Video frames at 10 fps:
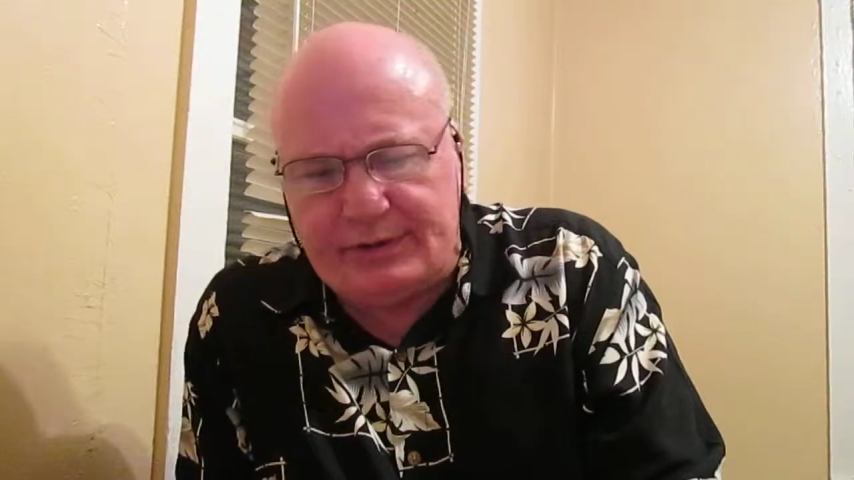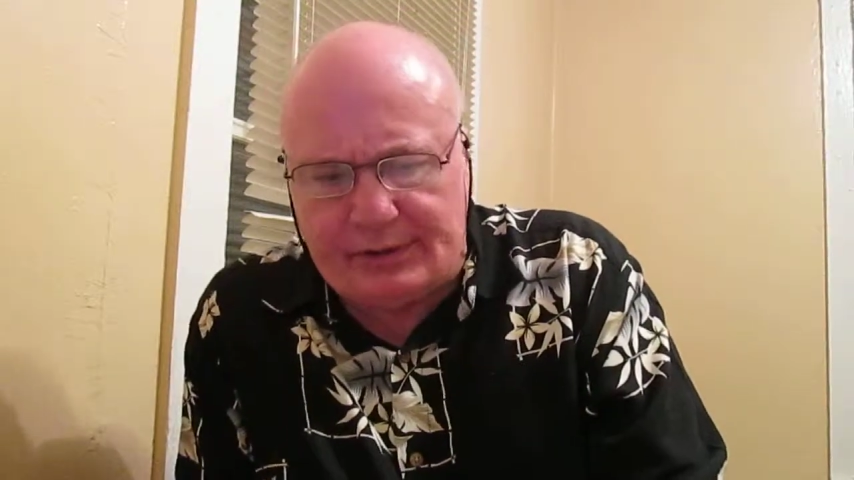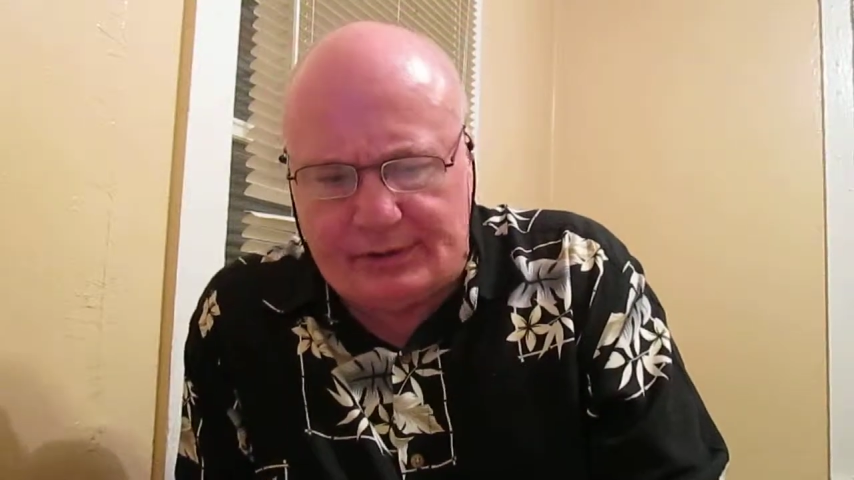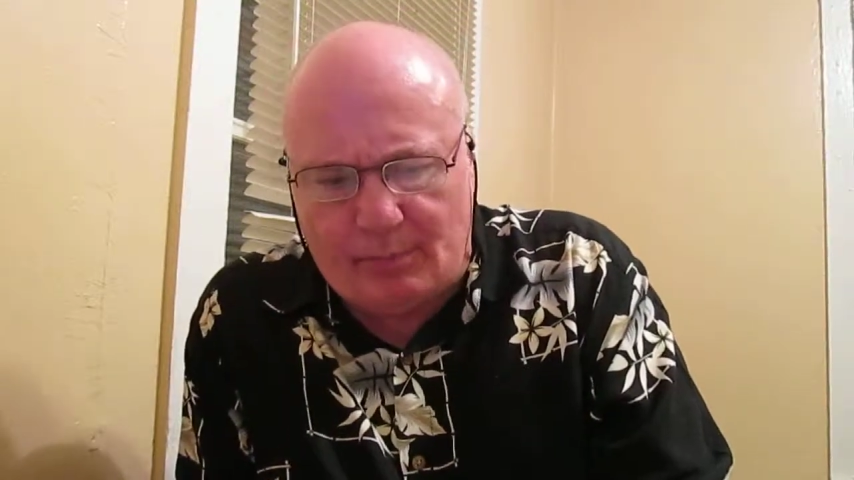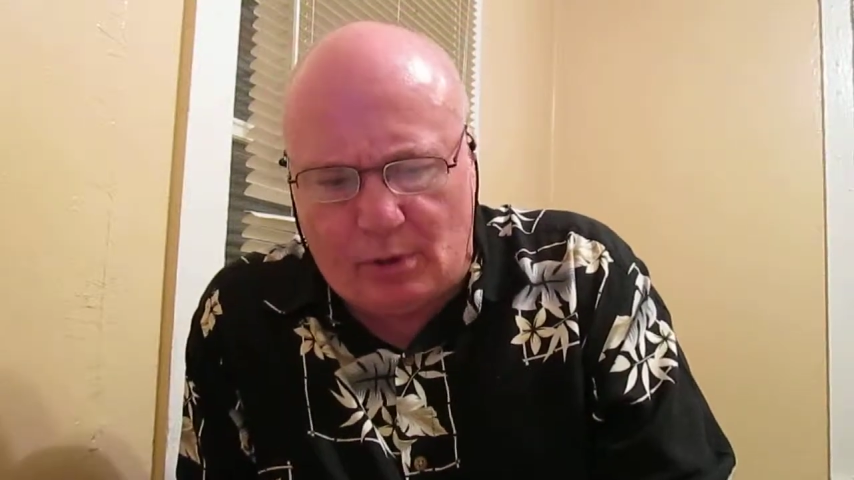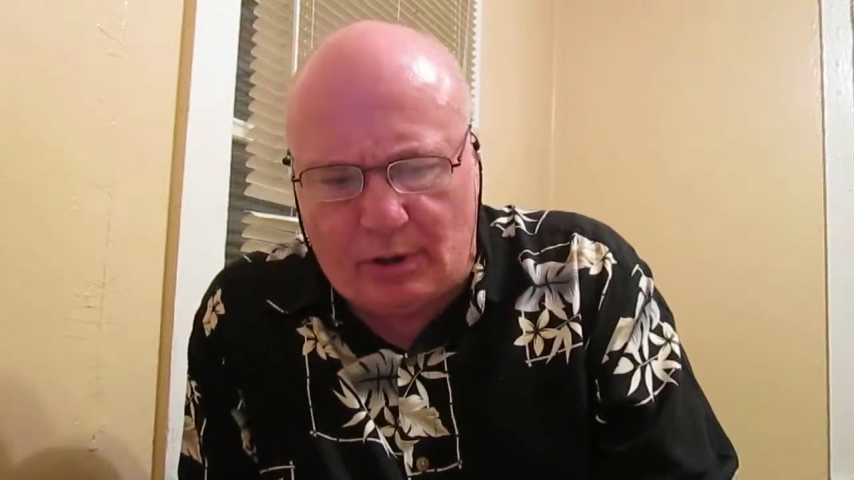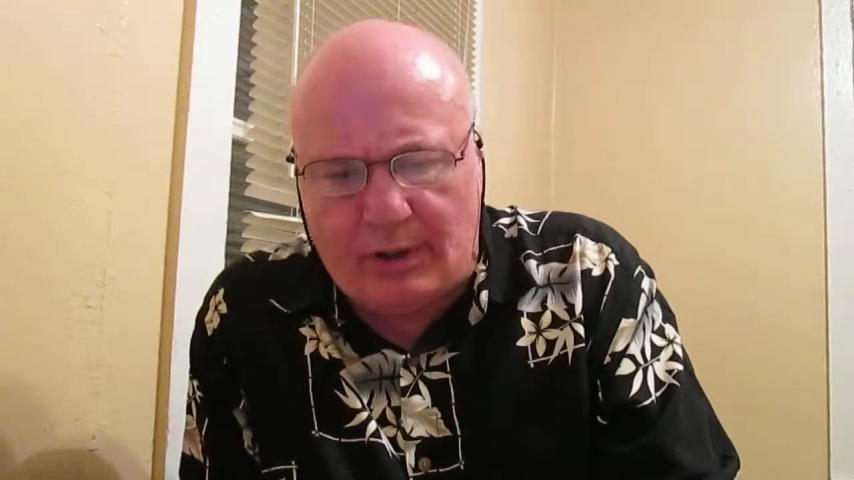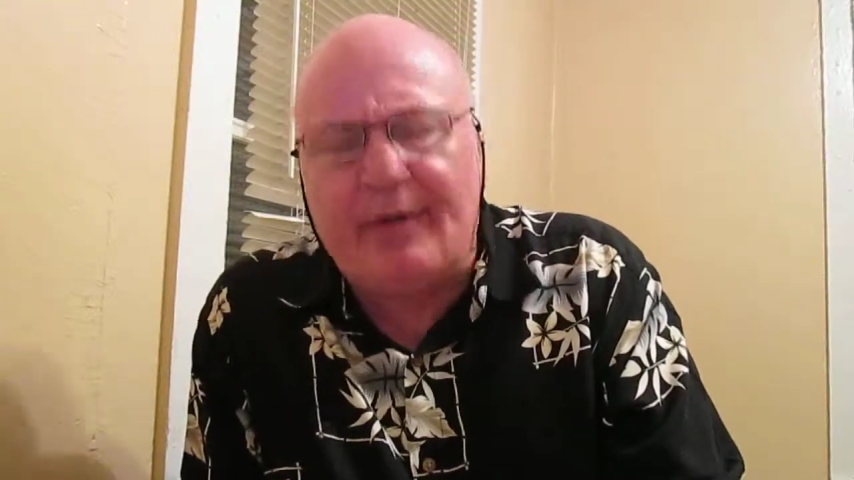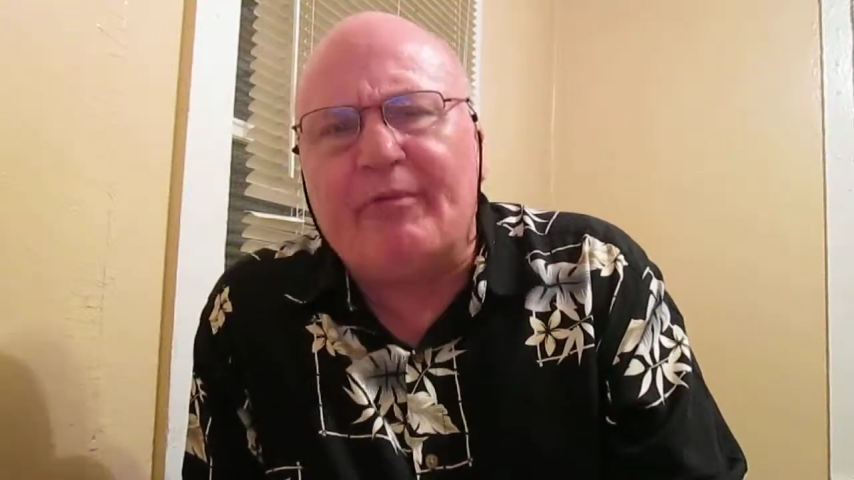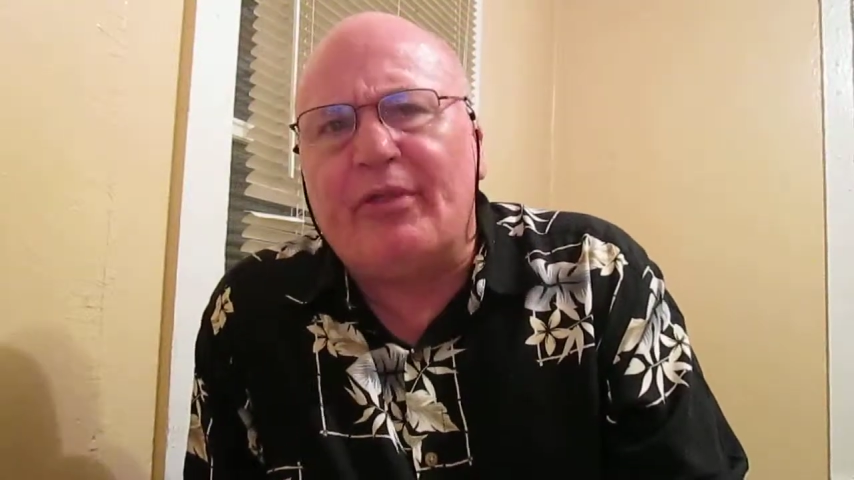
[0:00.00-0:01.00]
there's a
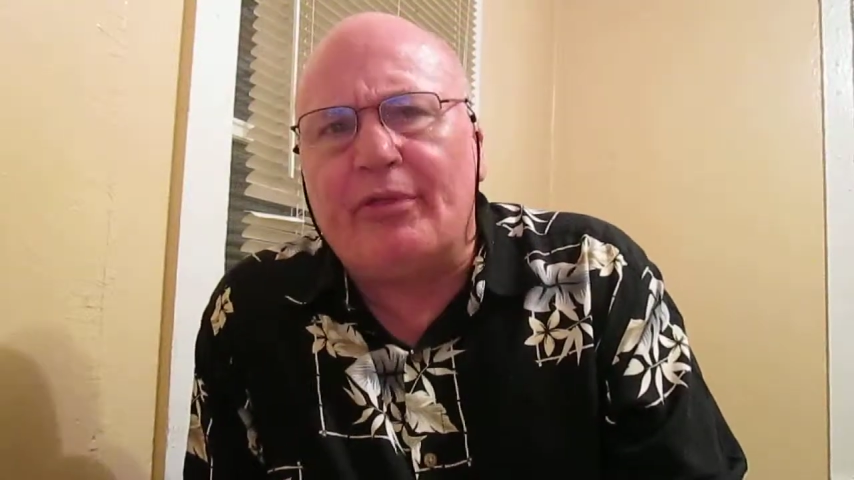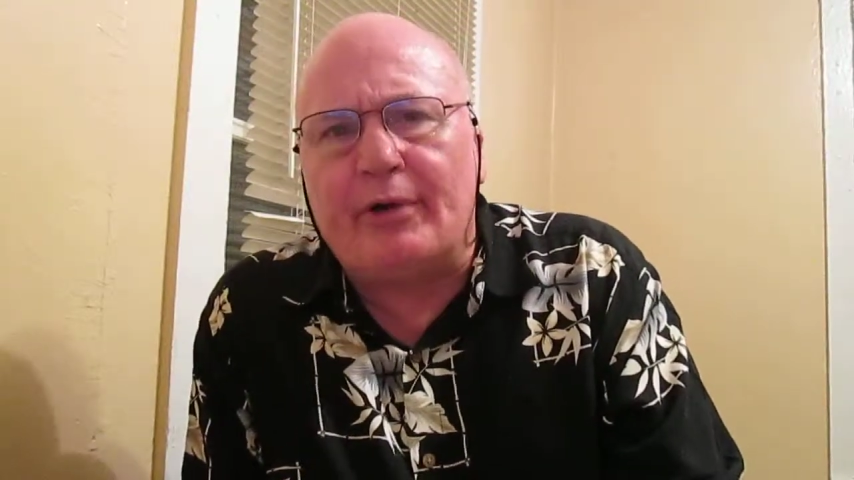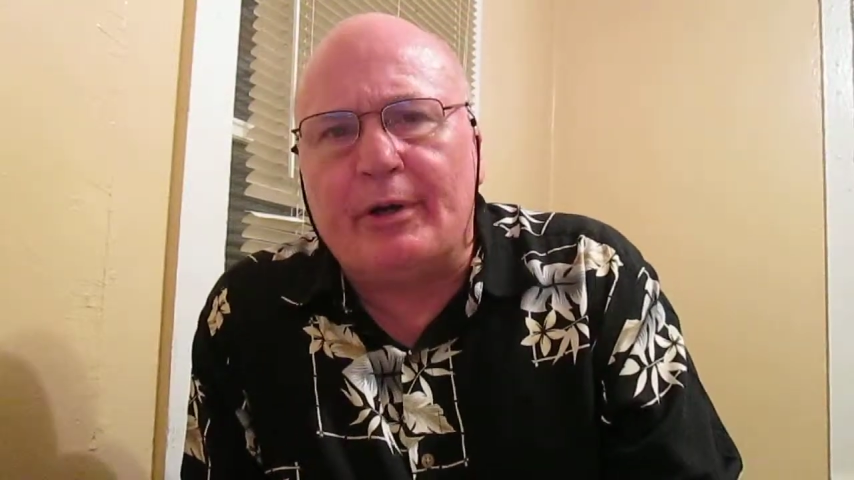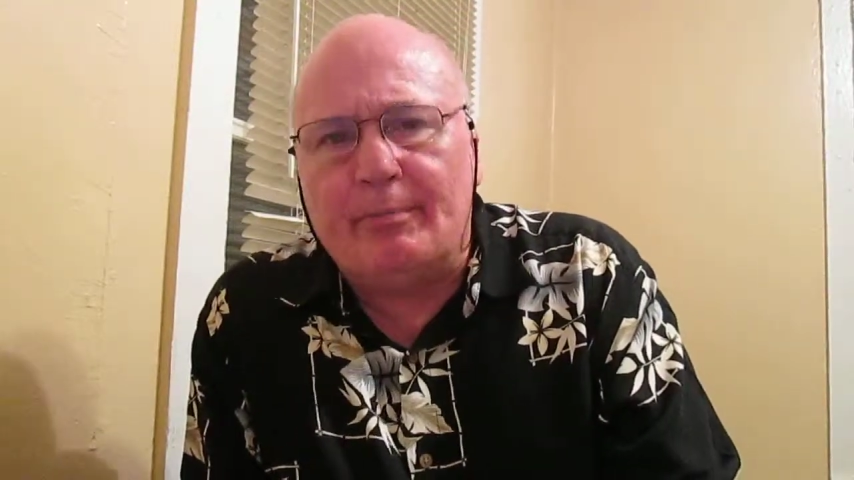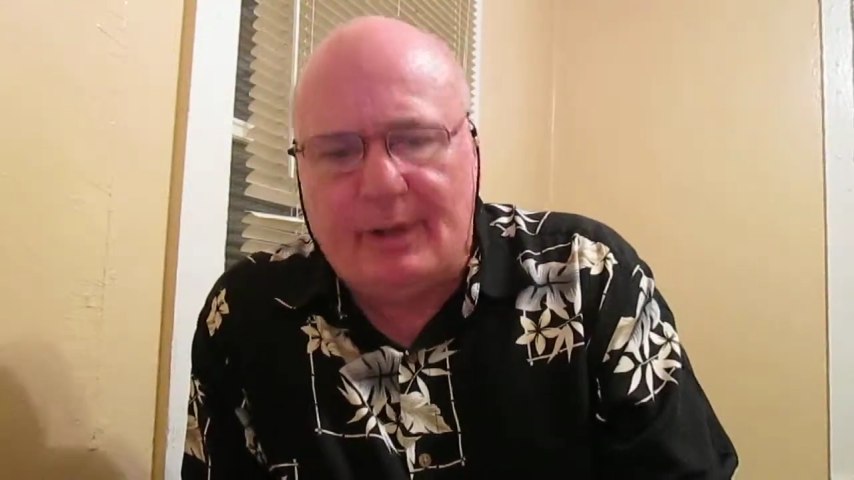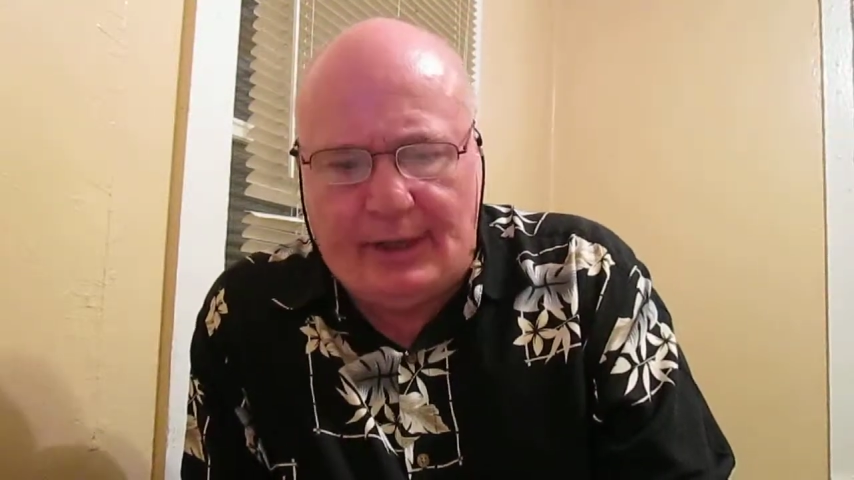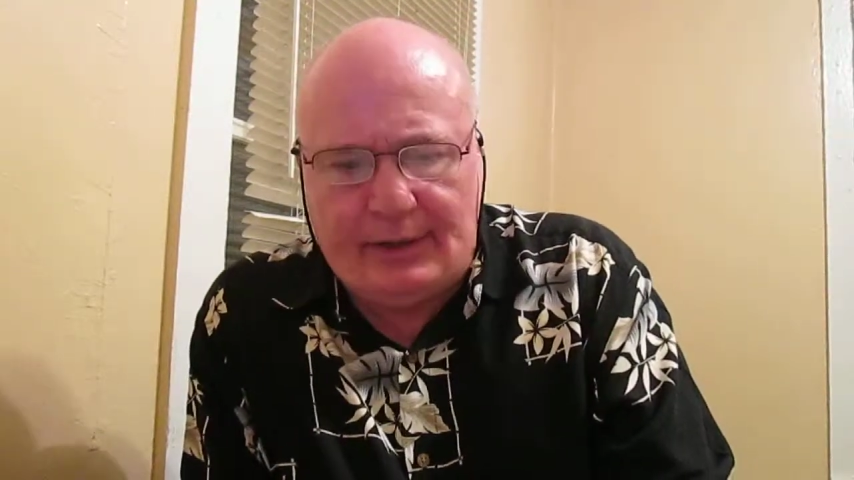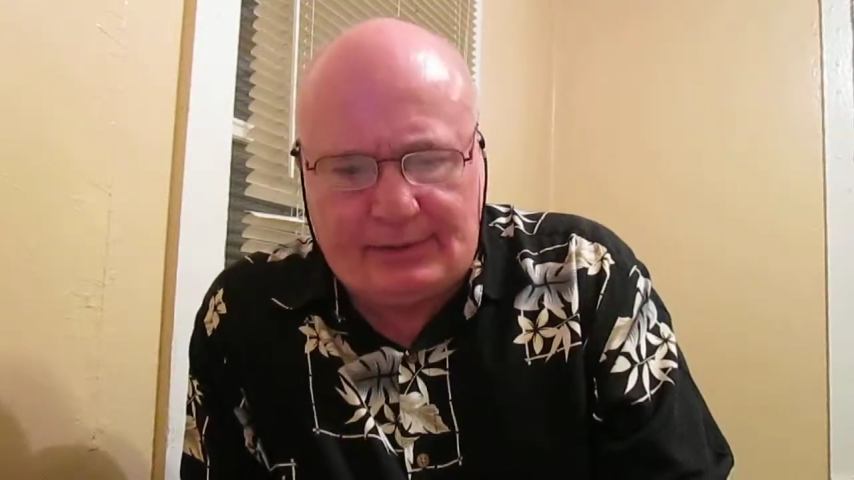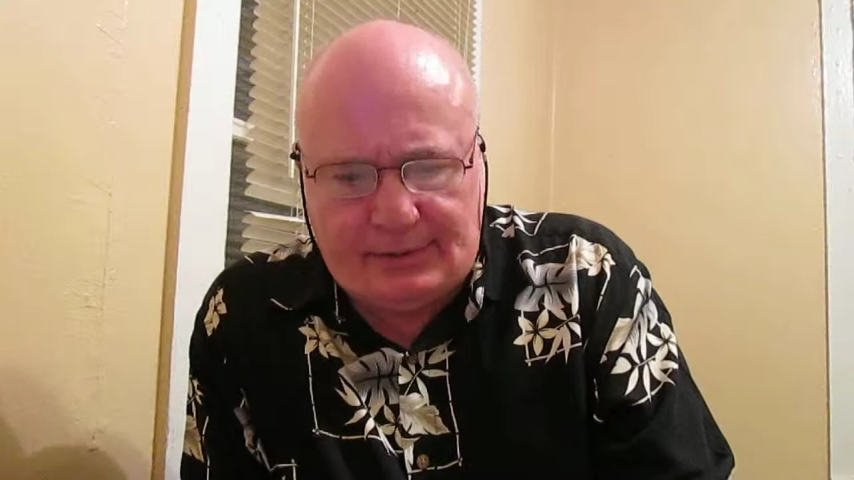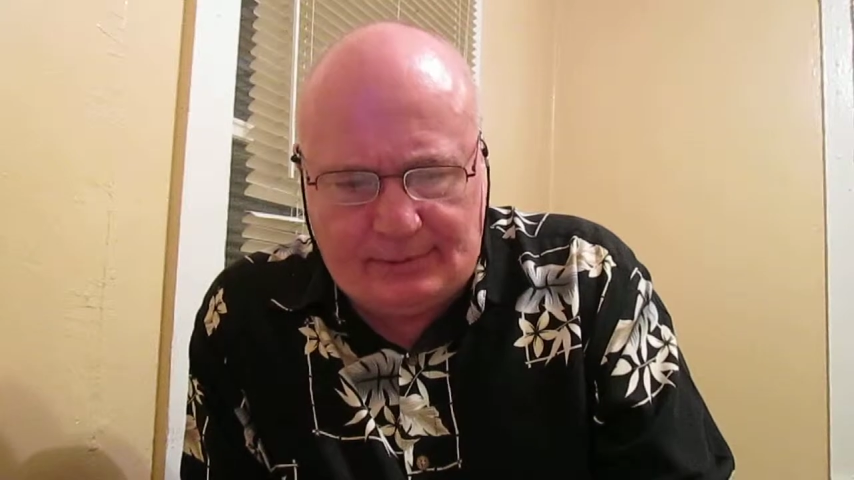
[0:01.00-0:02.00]
murder every 30
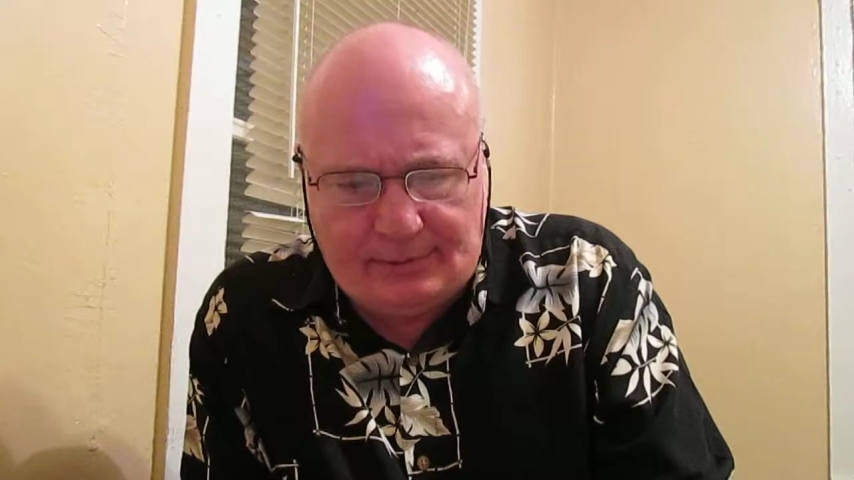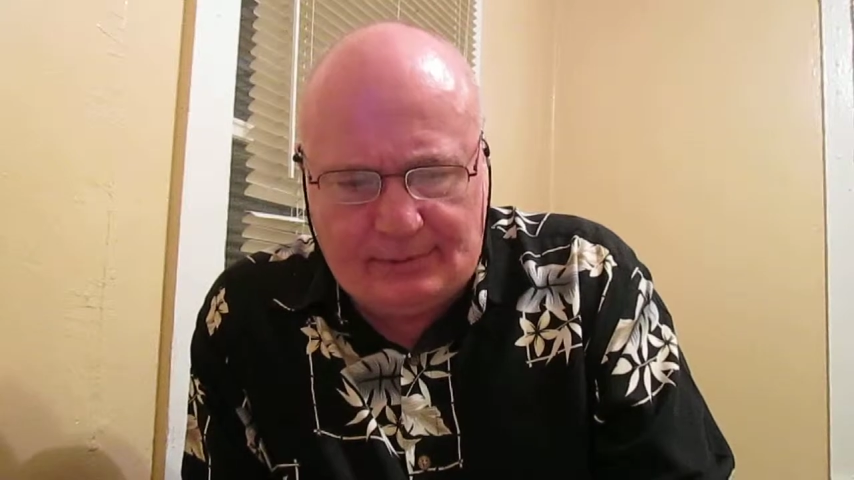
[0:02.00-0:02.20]
minutes.